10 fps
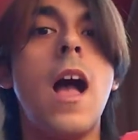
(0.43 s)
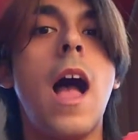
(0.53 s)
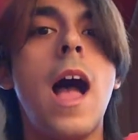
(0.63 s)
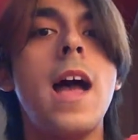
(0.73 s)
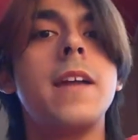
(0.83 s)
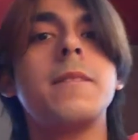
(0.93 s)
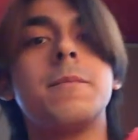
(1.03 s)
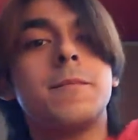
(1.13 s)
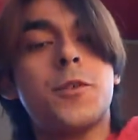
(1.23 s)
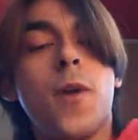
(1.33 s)
Hi,
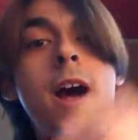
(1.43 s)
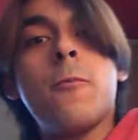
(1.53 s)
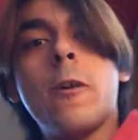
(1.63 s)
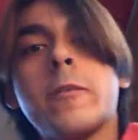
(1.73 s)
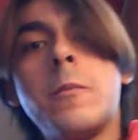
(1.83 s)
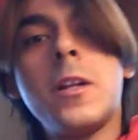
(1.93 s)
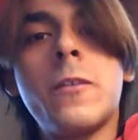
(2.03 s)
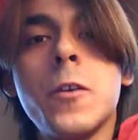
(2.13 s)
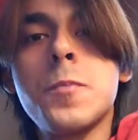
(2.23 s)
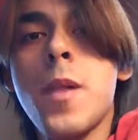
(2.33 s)
it's Rob. Welcome to
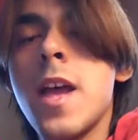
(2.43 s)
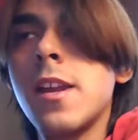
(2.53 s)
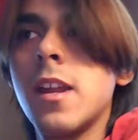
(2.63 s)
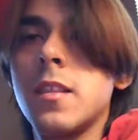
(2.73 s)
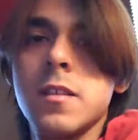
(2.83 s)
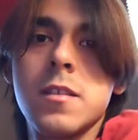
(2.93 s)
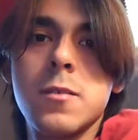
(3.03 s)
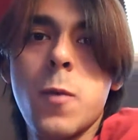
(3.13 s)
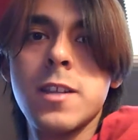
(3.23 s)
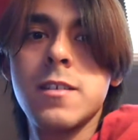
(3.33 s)
Multiverse Planet, and this
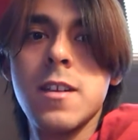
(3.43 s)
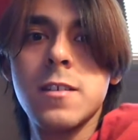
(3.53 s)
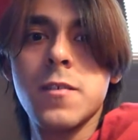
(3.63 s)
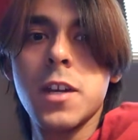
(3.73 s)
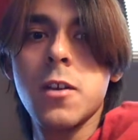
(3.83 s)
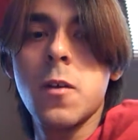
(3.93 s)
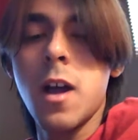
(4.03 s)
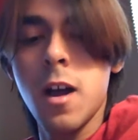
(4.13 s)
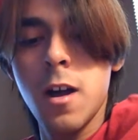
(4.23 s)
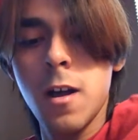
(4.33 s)
is Wednesday's video.
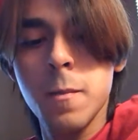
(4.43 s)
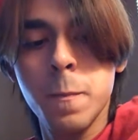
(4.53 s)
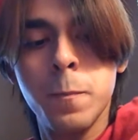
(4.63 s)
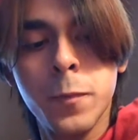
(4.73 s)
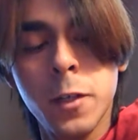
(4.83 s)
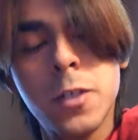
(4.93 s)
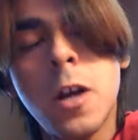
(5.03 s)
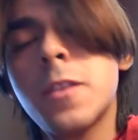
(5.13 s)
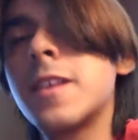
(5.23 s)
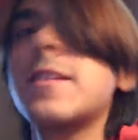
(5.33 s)
I'm going to
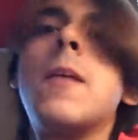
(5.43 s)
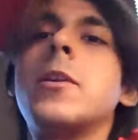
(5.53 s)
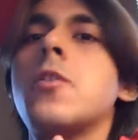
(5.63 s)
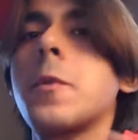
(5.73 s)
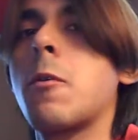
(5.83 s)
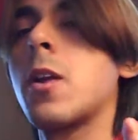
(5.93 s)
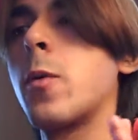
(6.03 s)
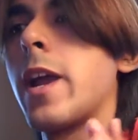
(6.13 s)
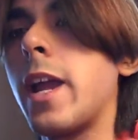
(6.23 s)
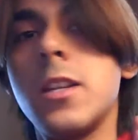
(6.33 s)
start things out by jumping right
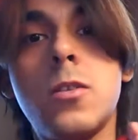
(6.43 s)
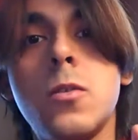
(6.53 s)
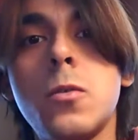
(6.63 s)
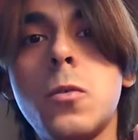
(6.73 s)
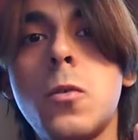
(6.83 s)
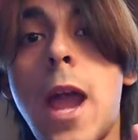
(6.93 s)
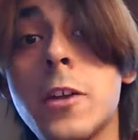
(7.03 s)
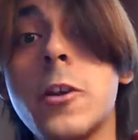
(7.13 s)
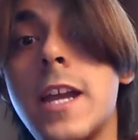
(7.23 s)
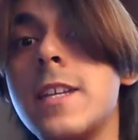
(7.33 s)
away into
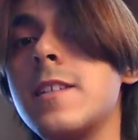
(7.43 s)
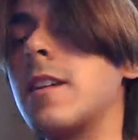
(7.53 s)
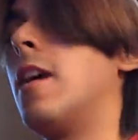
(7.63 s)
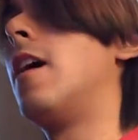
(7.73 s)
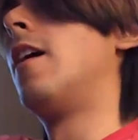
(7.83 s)
Edgar Cayce.